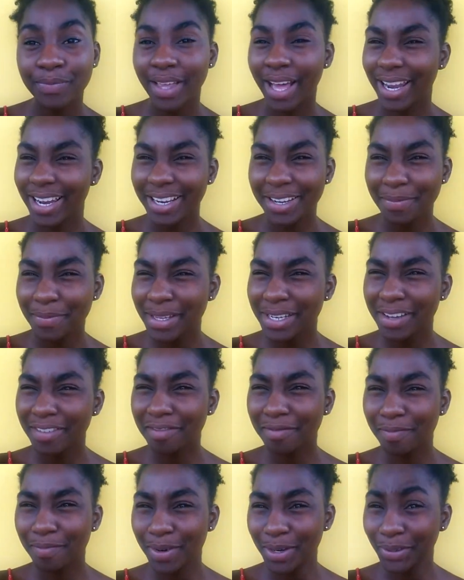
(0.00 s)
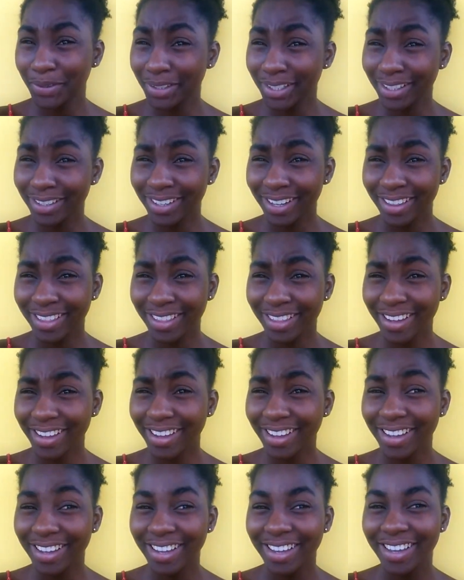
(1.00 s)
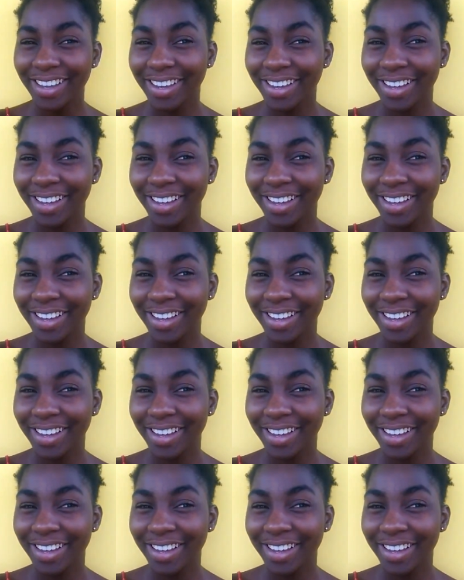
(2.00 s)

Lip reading: A little bit of both, I think.